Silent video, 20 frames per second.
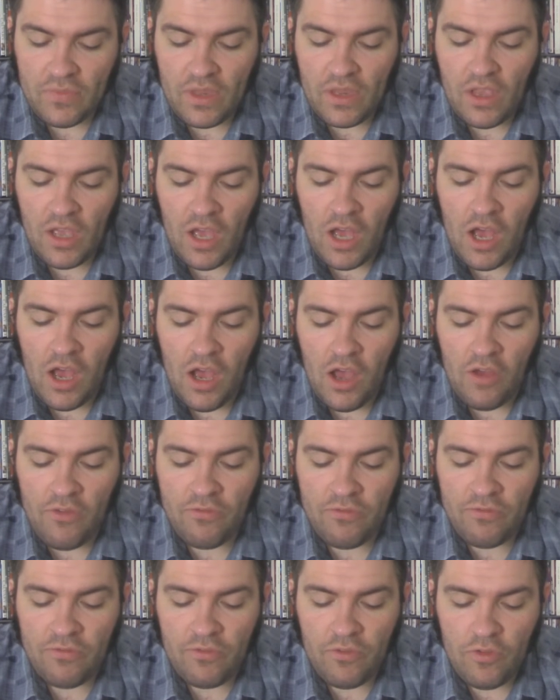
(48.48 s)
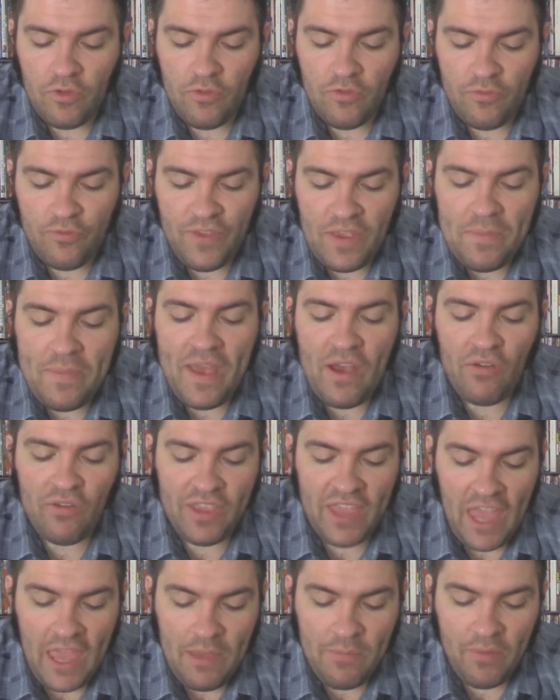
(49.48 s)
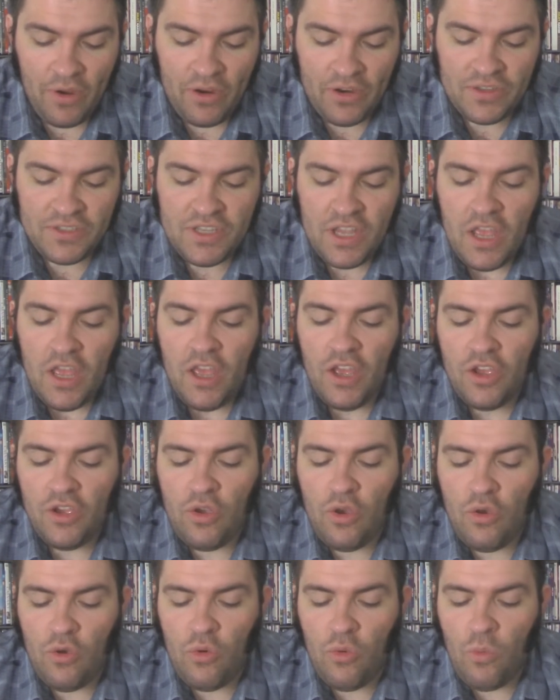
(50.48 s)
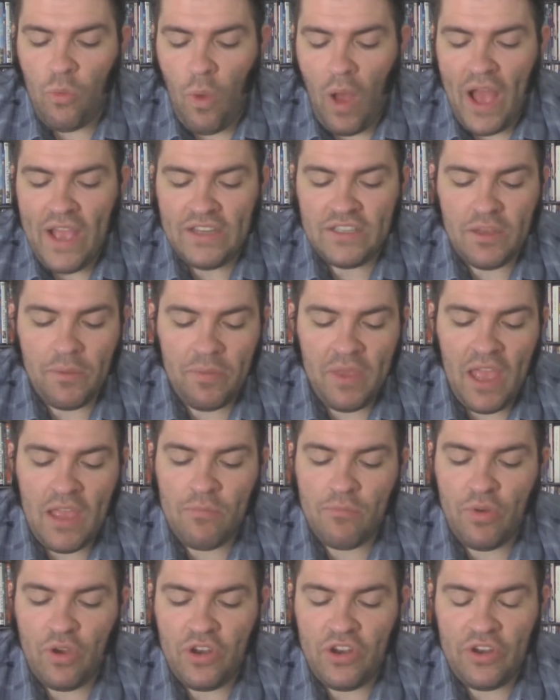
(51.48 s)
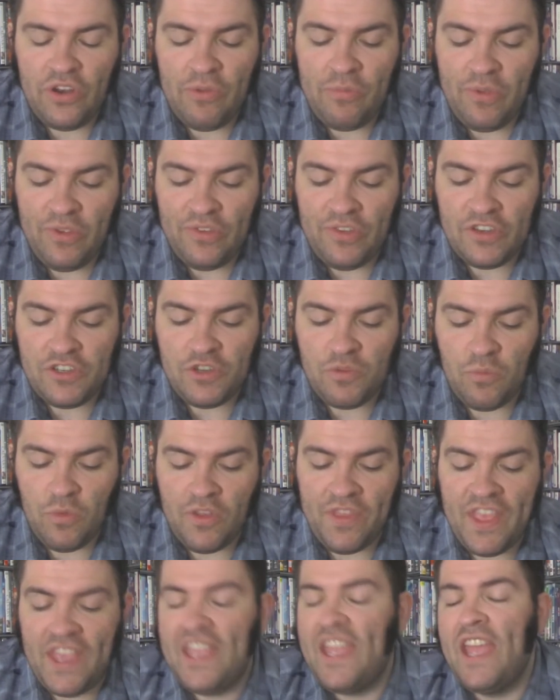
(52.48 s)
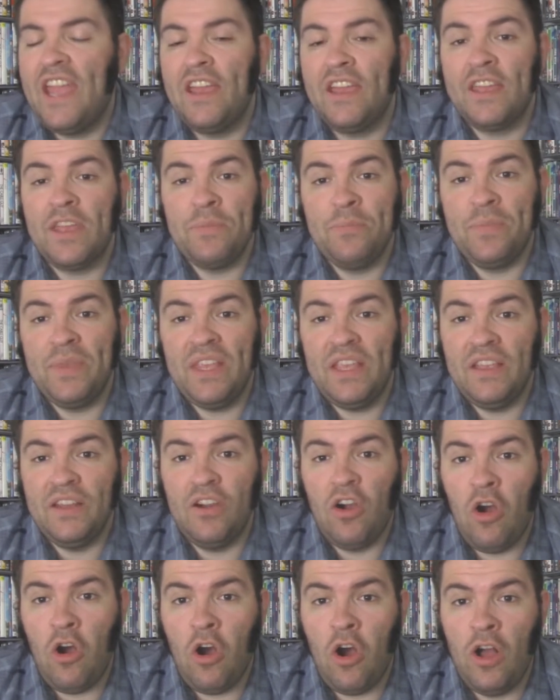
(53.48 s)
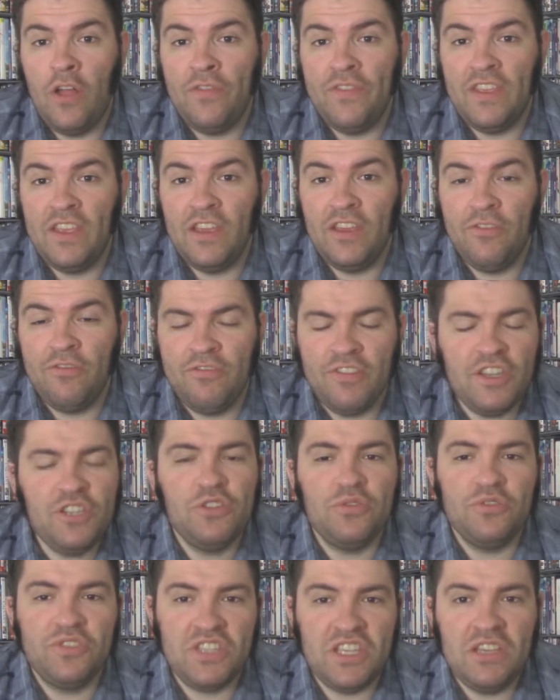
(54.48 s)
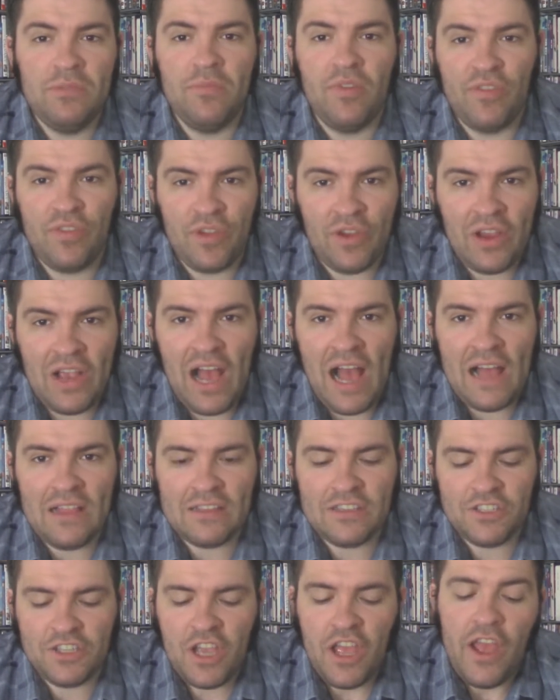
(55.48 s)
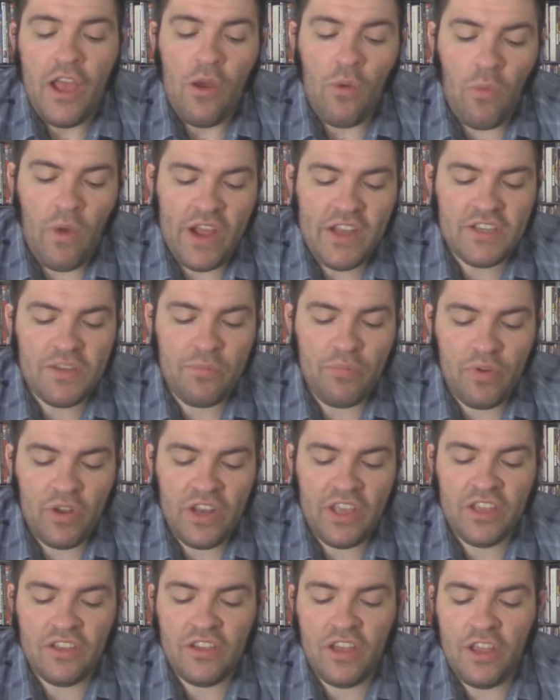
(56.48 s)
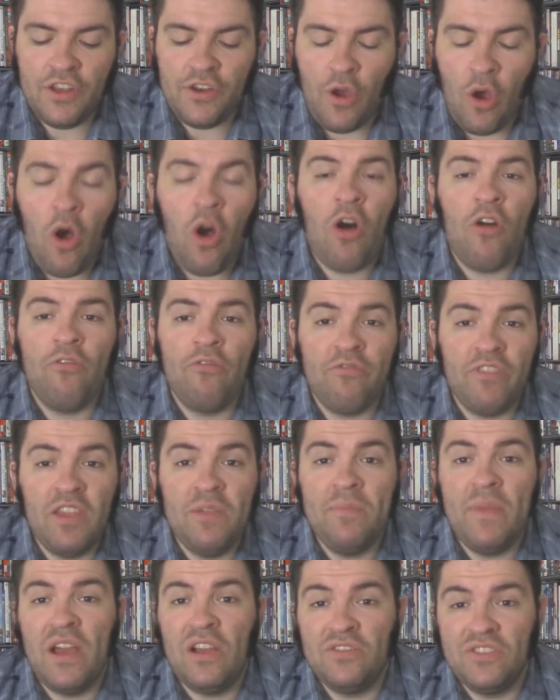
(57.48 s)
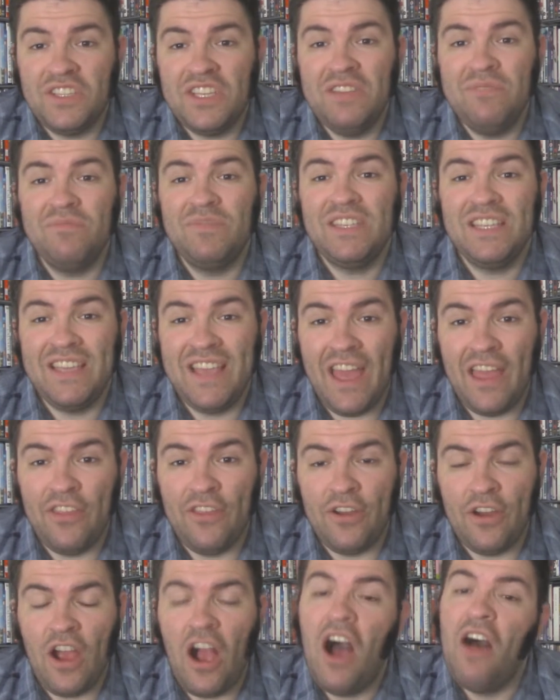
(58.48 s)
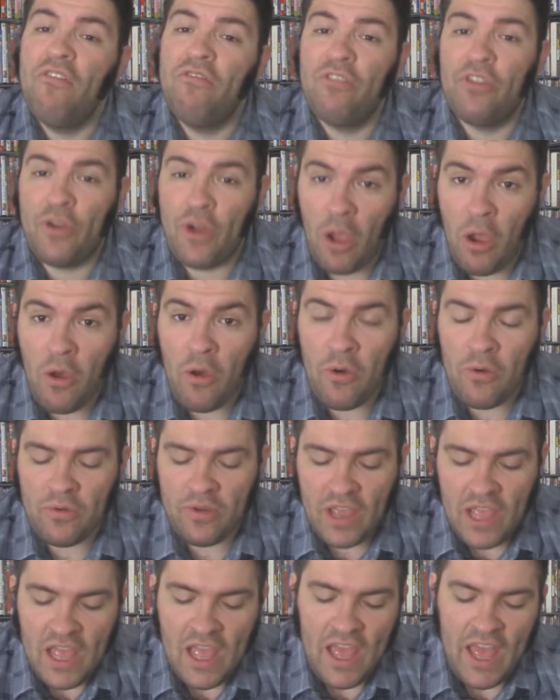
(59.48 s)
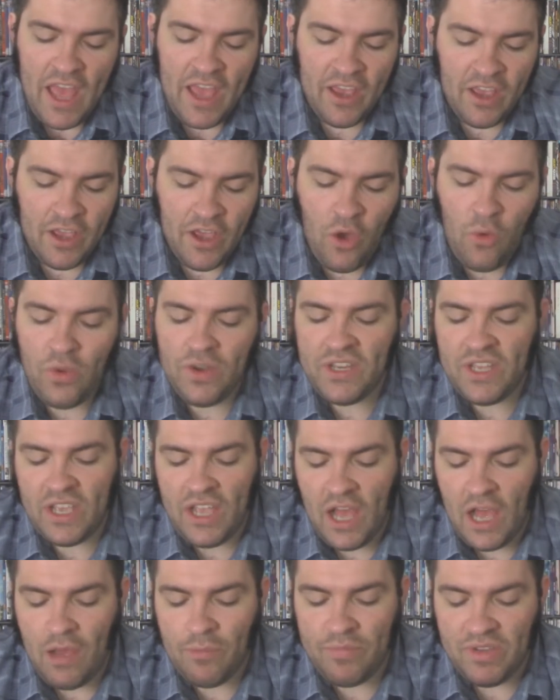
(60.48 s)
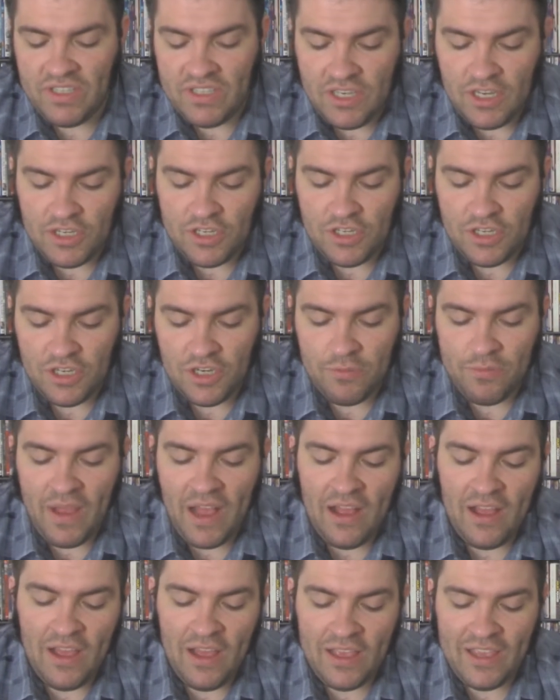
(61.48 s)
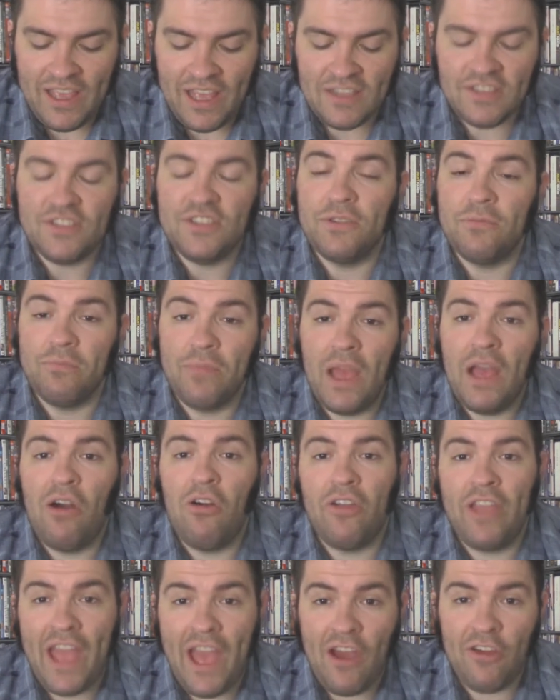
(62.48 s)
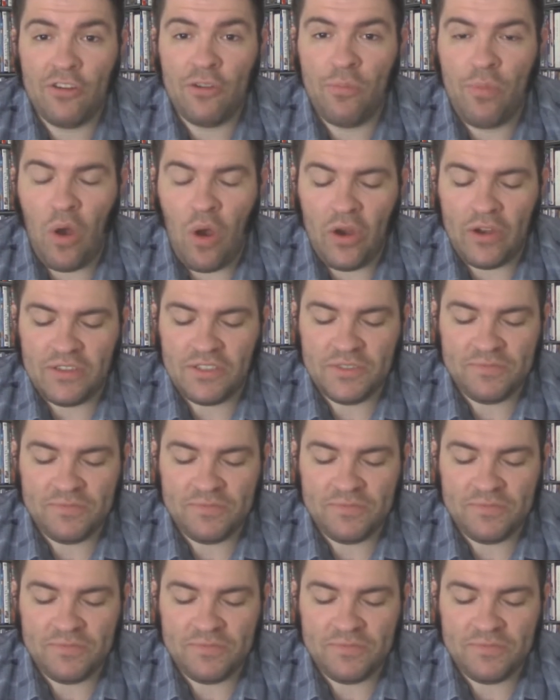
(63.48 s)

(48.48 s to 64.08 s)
of female gamers who wind up getting put in a position where they can't compete on the official team of their college, wind up putting an all-female team together of their own and go into competition about against their male counterparts